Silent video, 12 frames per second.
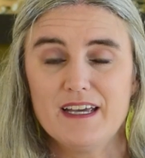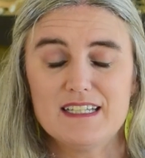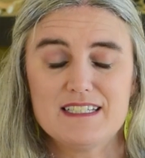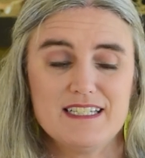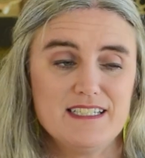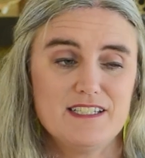
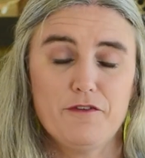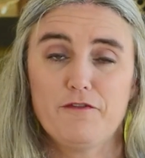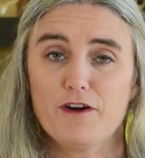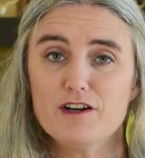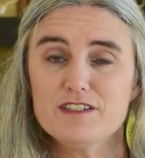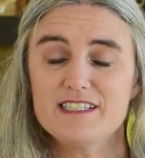This is the
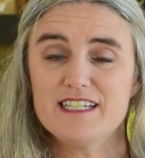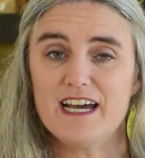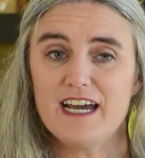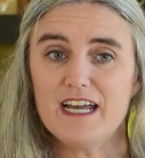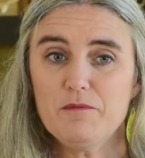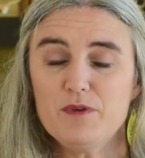first
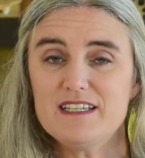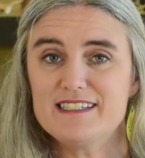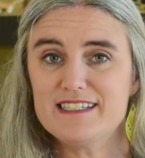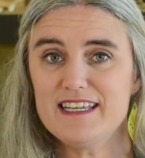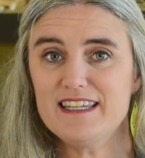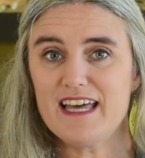time we
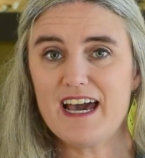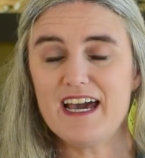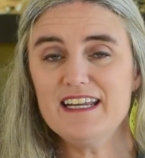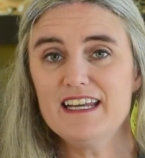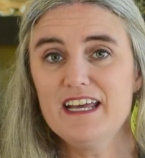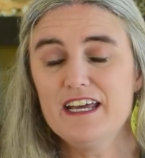see
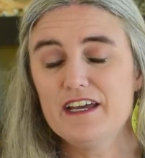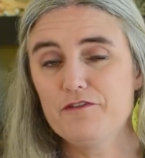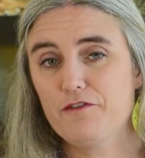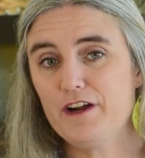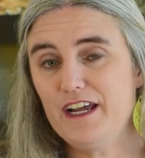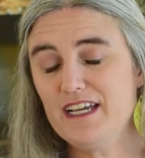that
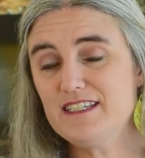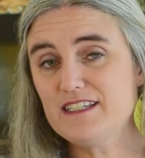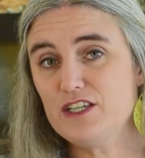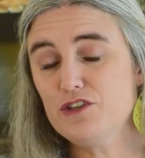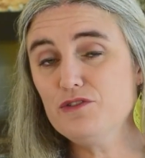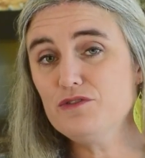phrase
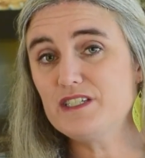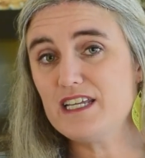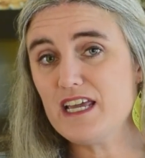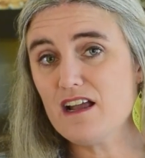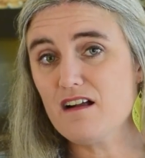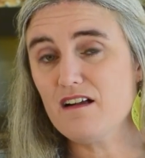used
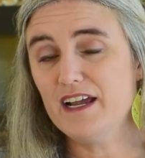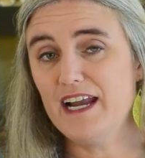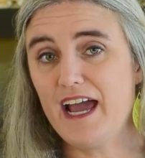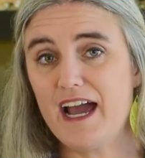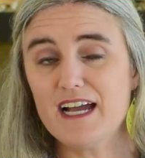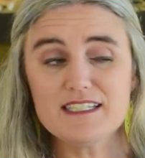here in
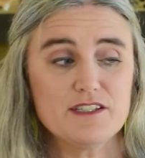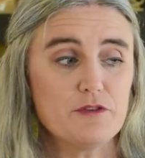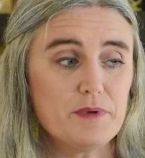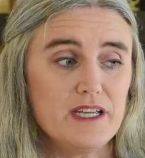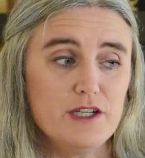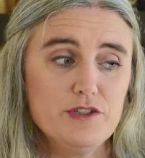Acts, and
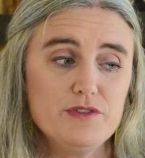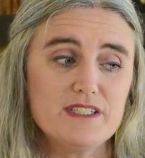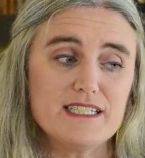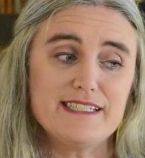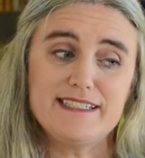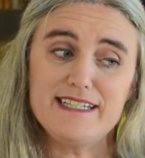it'll be used
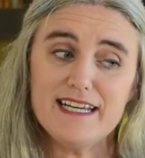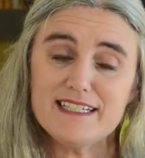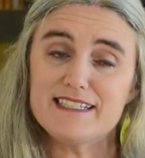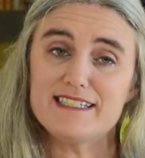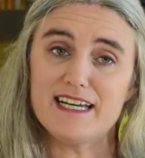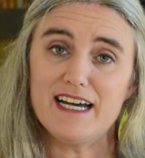
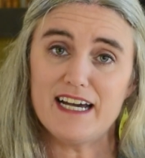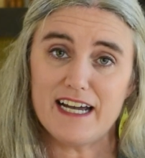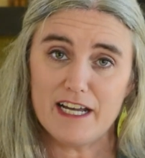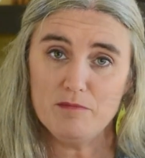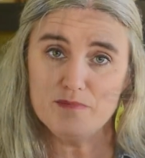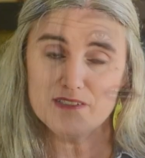six
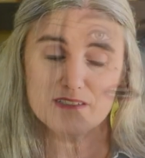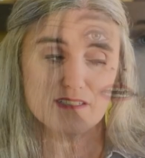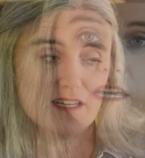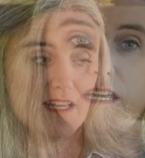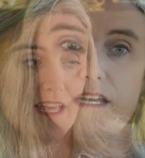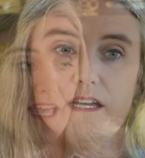times.
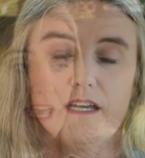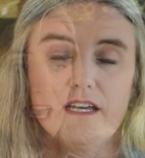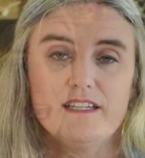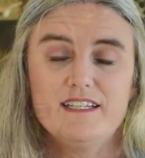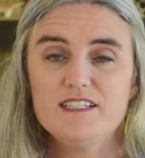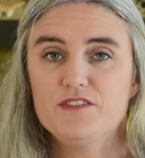
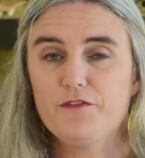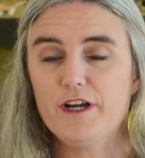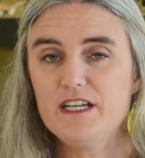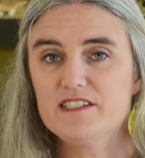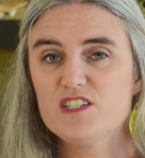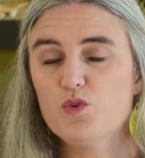This
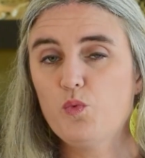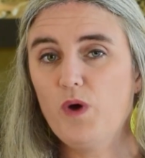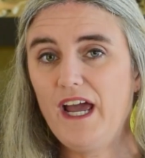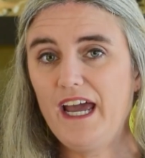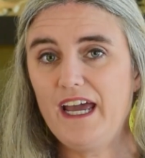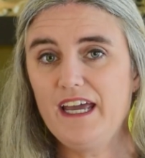phrase, the
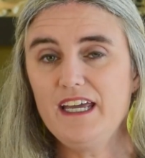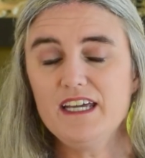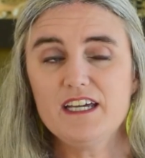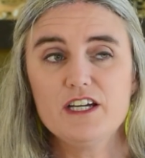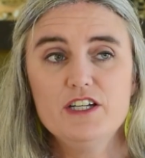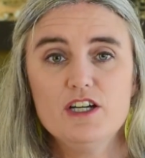way,
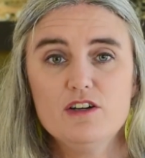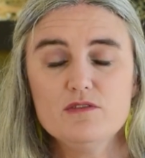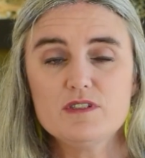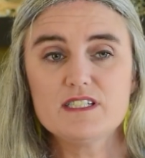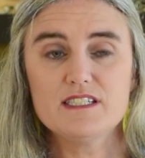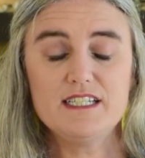
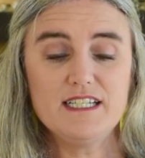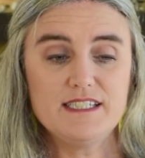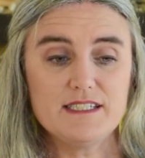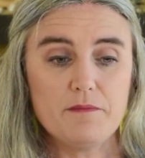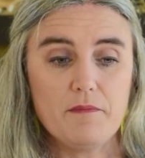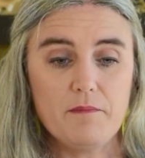connotes
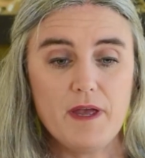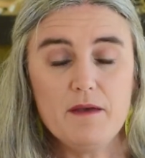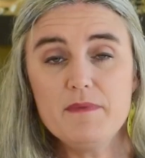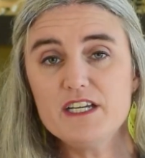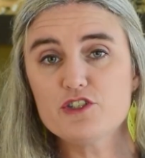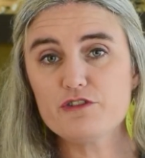this
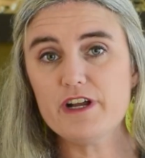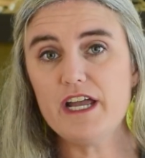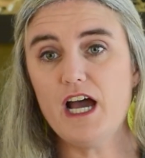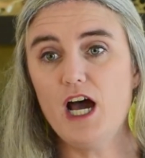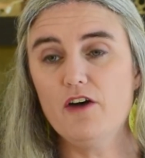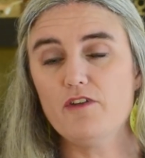
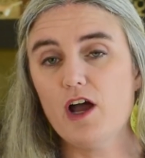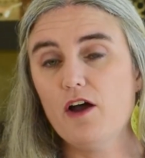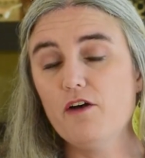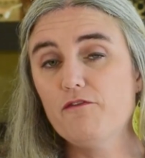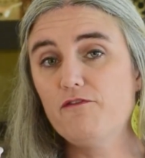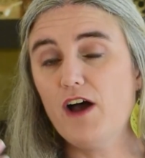imagery of
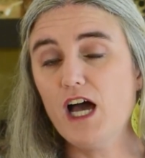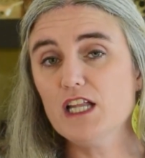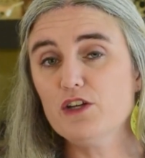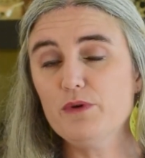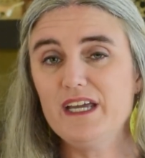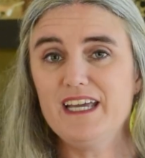
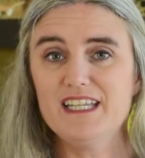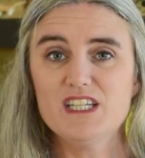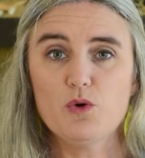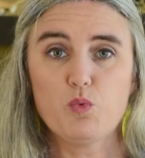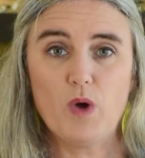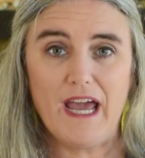following in
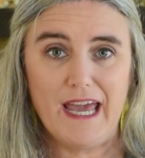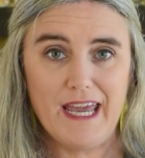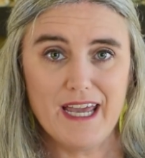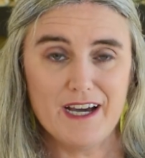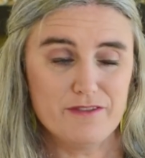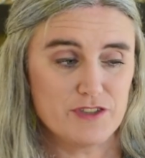the
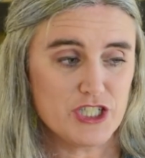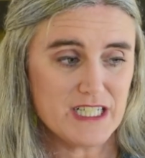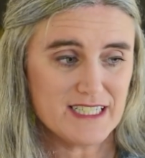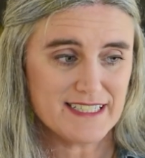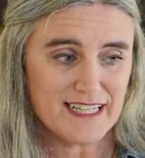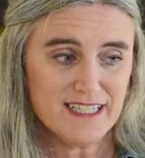way of
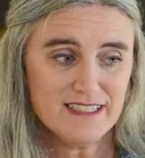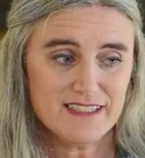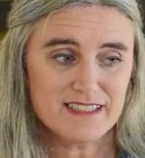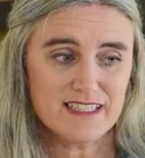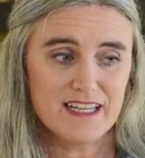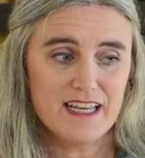
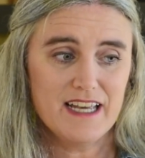Jesus.